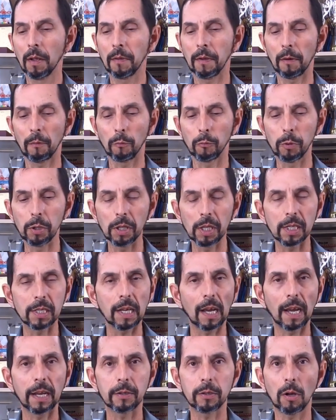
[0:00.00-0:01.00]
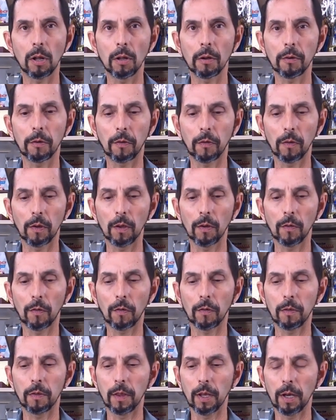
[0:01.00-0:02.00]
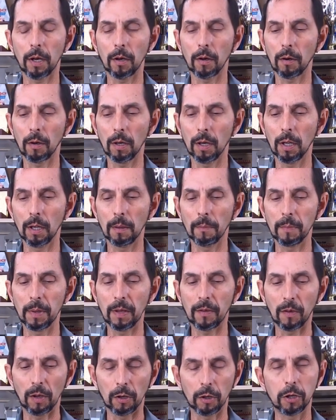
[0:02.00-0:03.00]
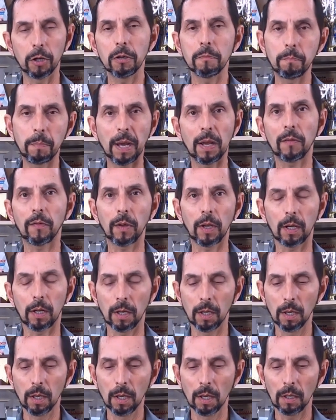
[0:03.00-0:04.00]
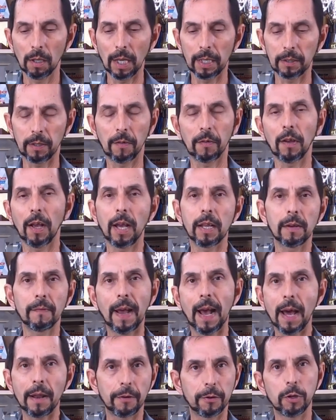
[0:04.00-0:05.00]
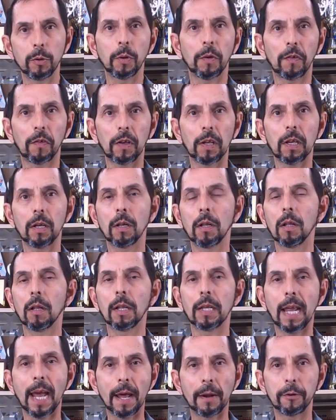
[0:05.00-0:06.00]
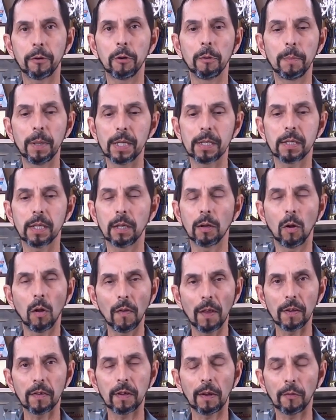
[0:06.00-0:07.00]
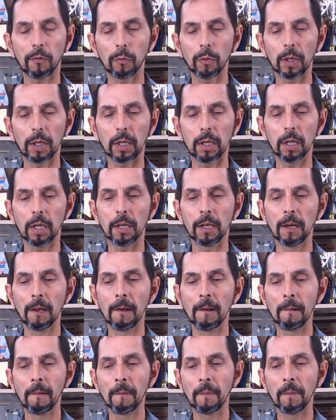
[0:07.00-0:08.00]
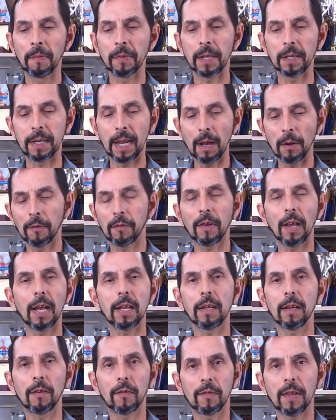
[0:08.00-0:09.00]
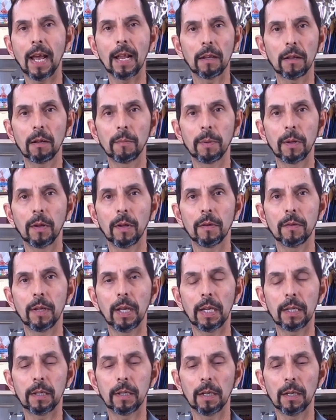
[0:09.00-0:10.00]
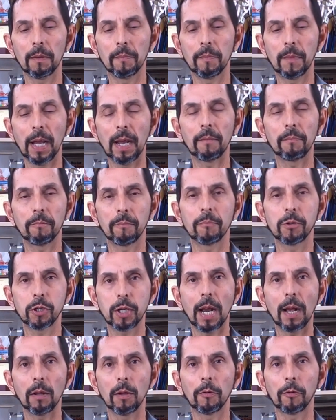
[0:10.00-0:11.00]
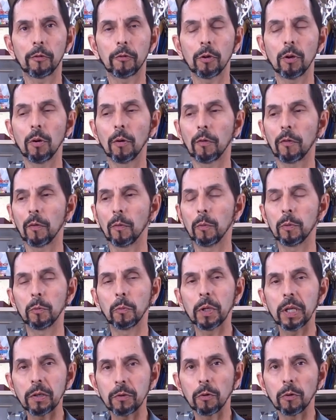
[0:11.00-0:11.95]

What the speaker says: They're really tight tolerances. It's a good basic design of how to do a seal and how to do a piston. All that stuff's really good. The downside is that little bit of that shallow stroke. So when we